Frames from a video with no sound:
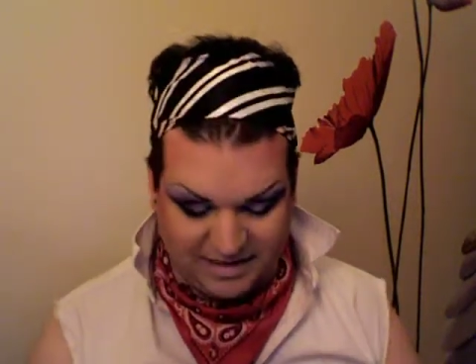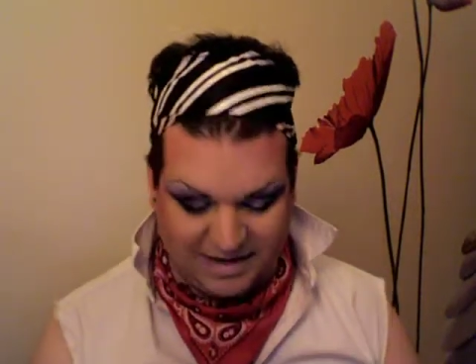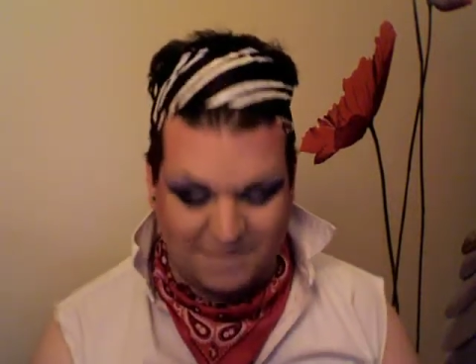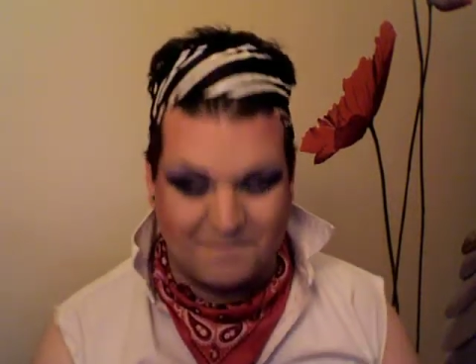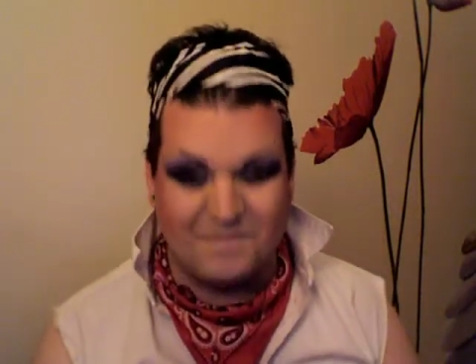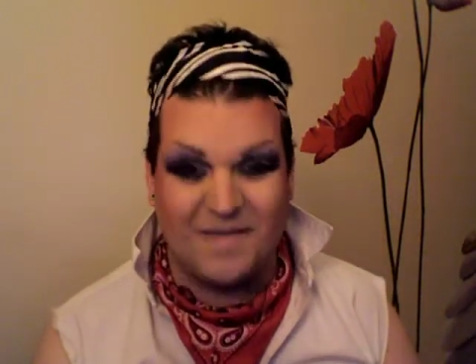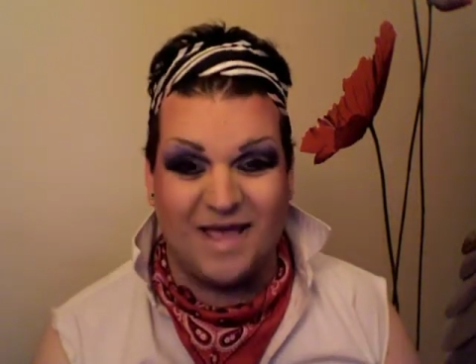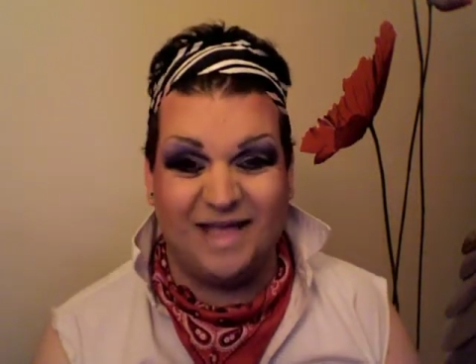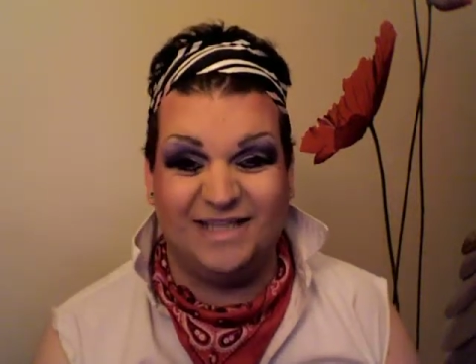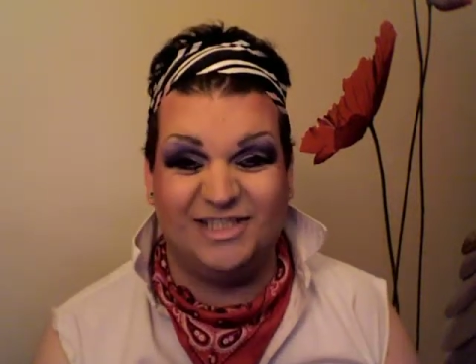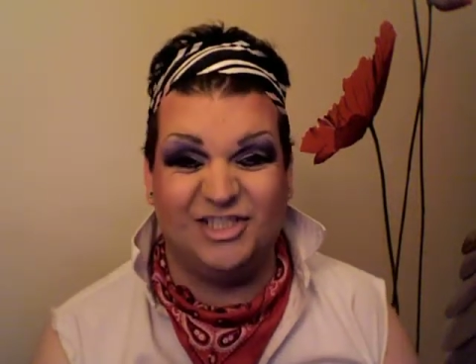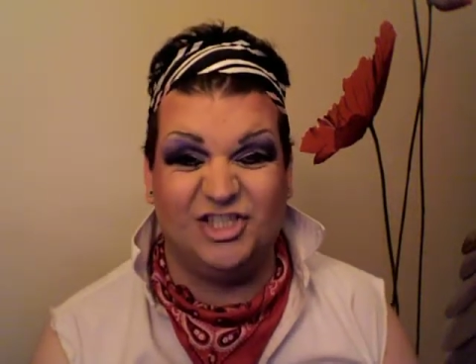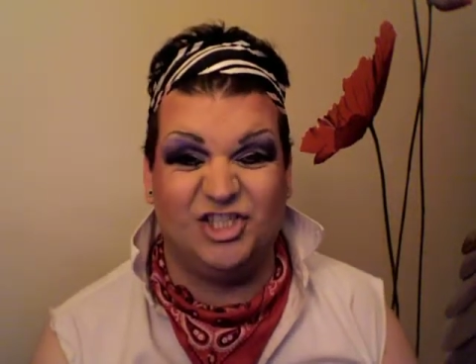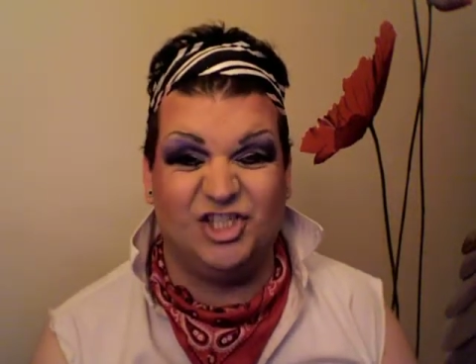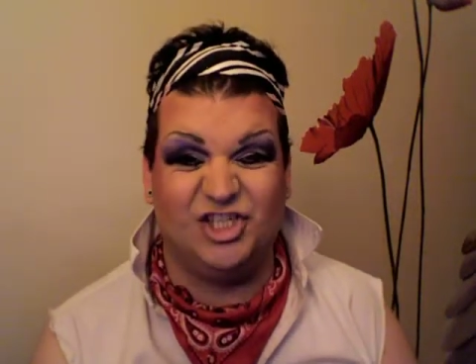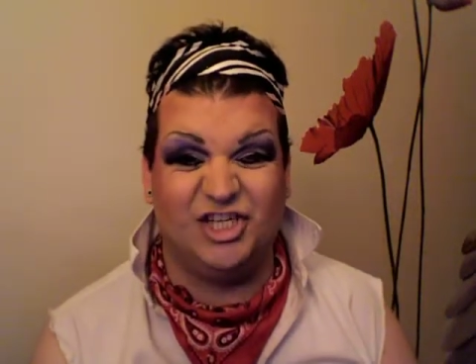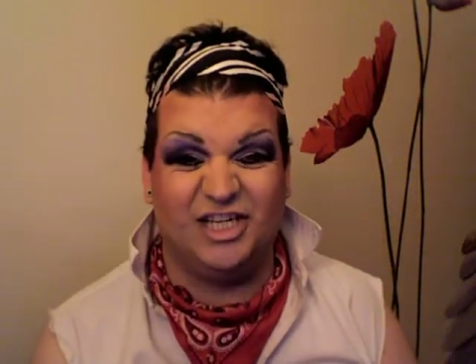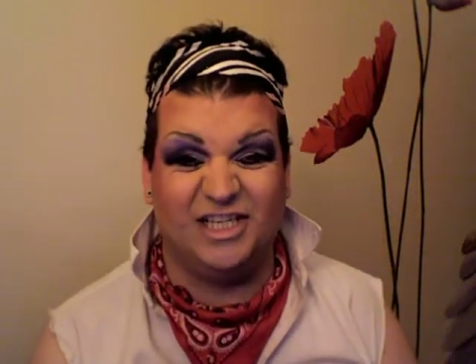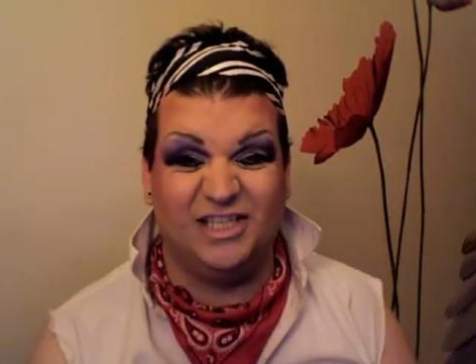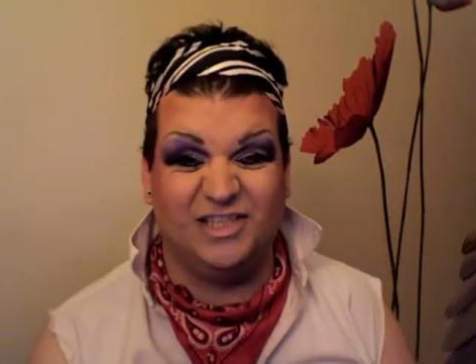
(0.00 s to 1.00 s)
man's
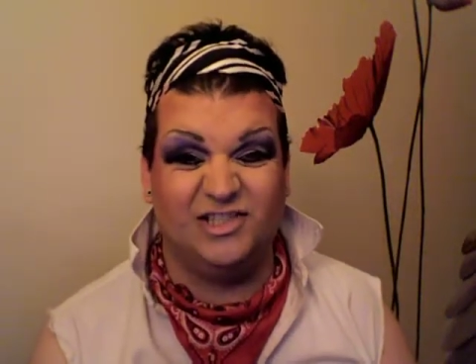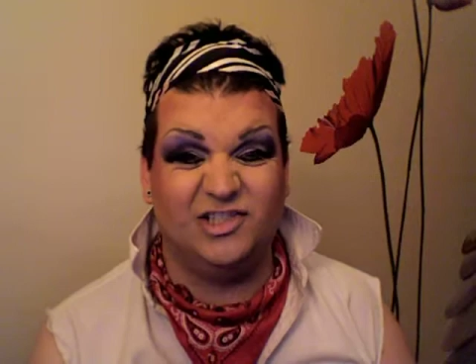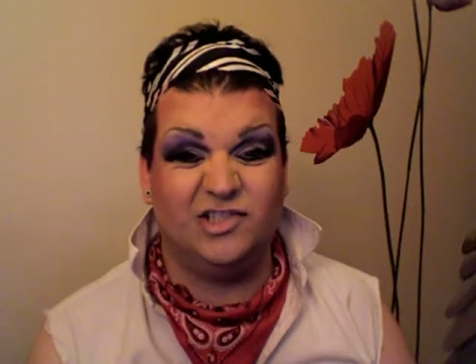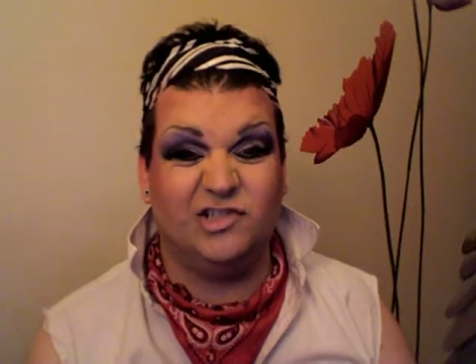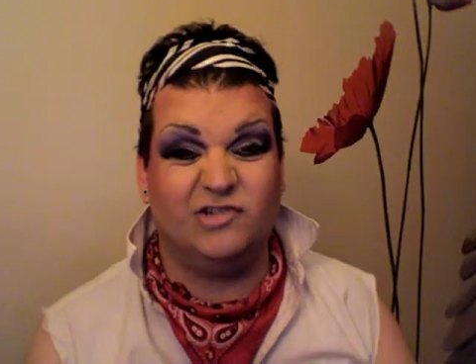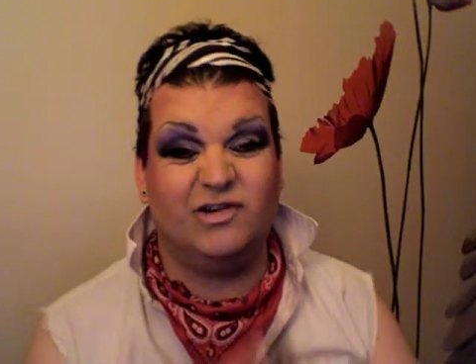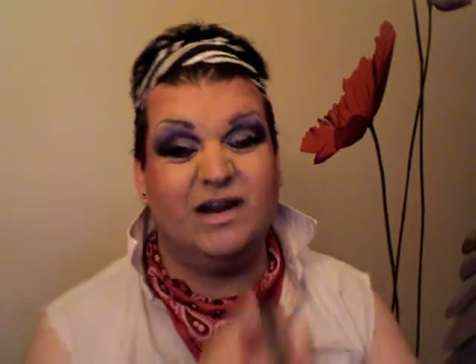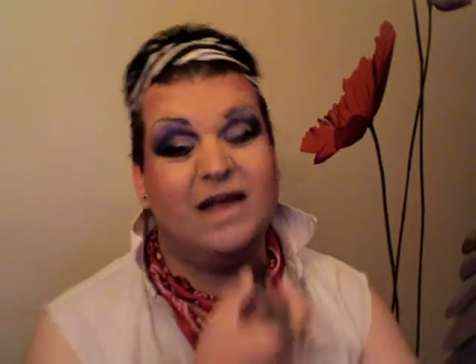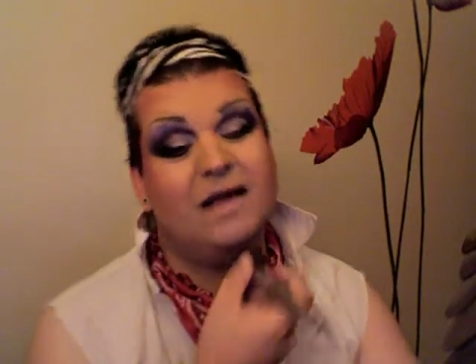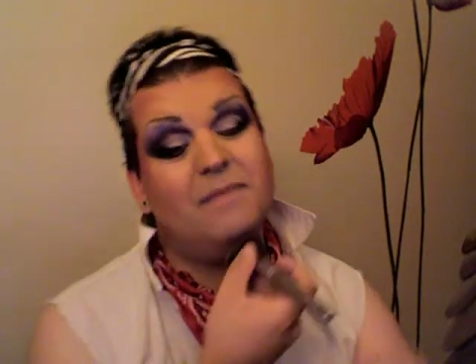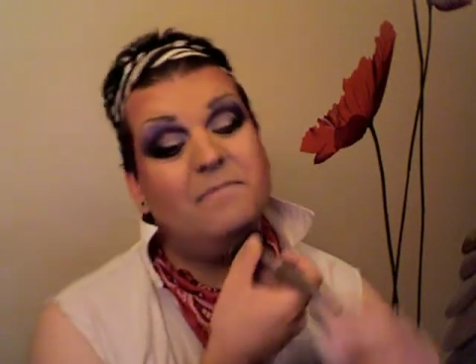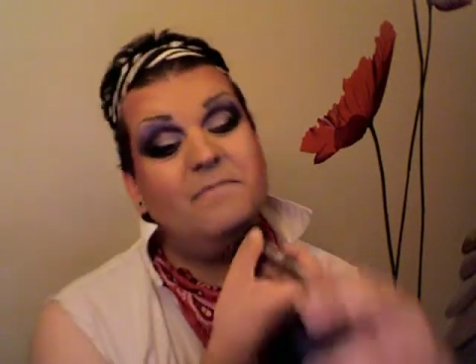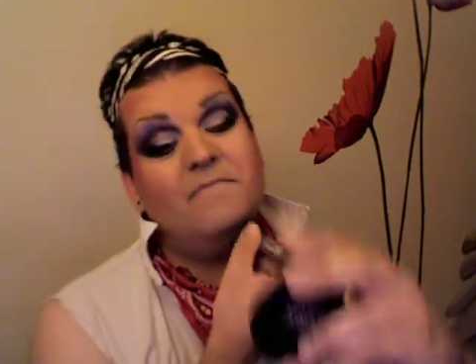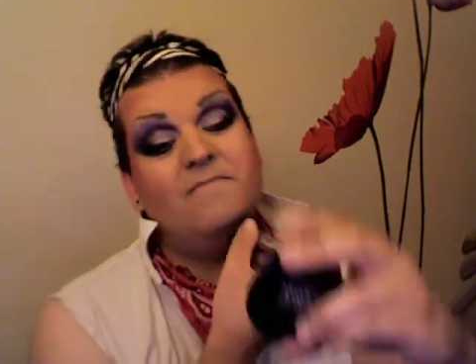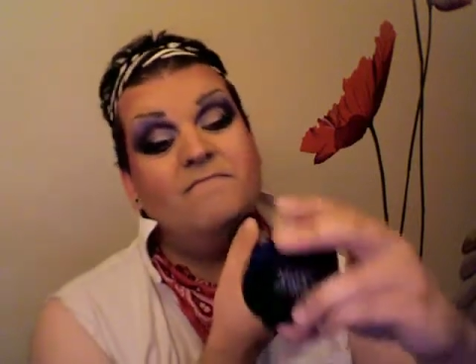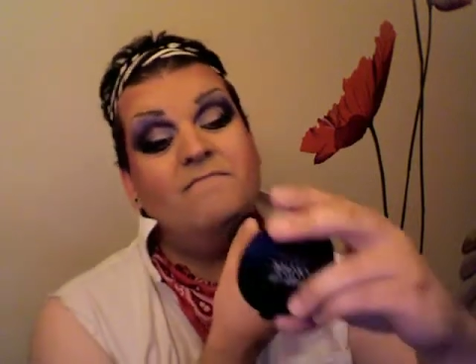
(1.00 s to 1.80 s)
chin strap.